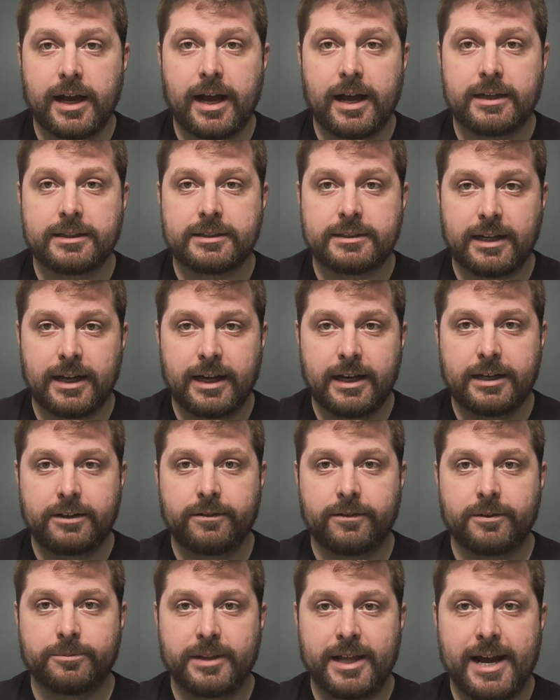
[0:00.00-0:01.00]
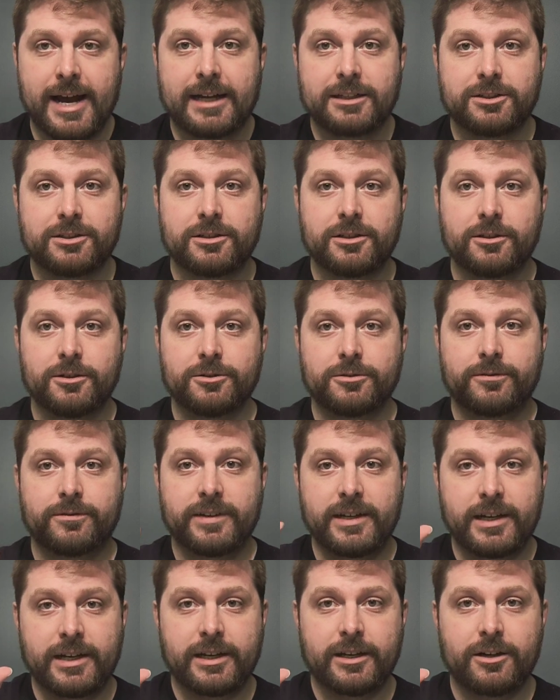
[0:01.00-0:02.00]
Aside from that, so
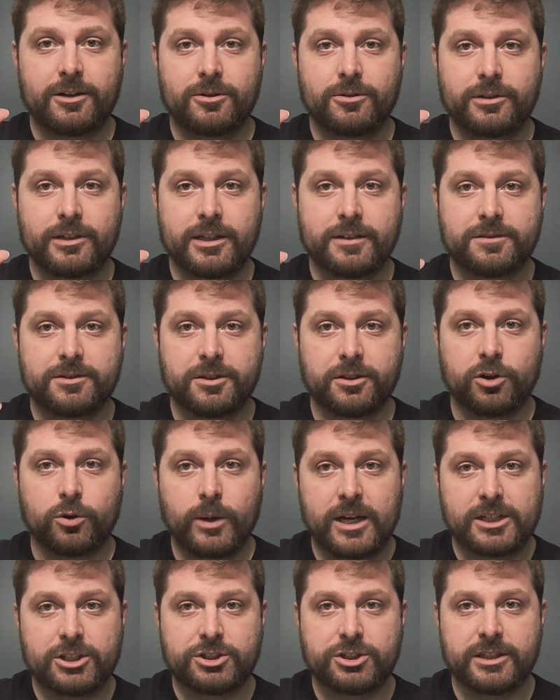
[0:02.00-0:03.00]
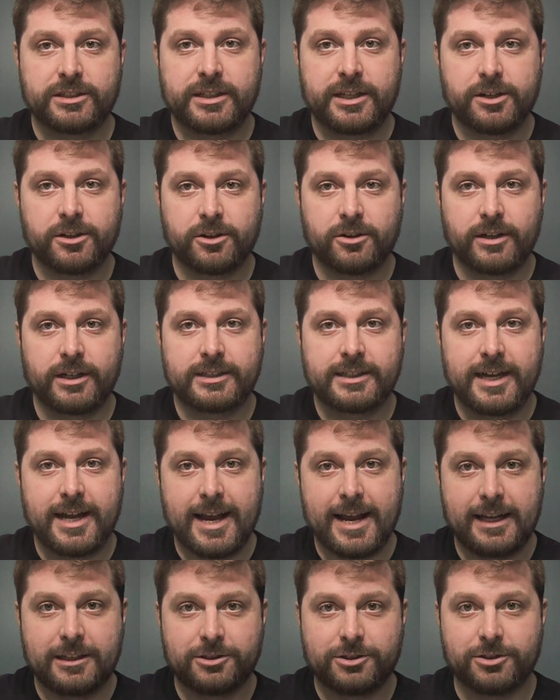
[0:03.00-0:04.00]
video gives the question that you're going to
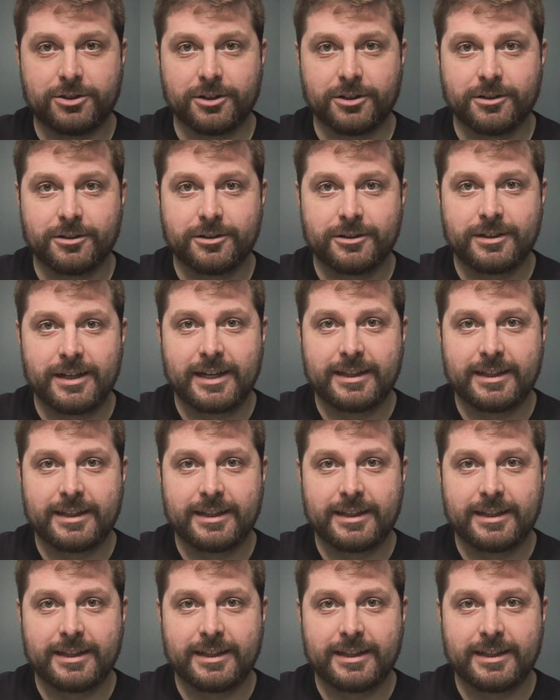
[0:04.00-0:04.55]
answer,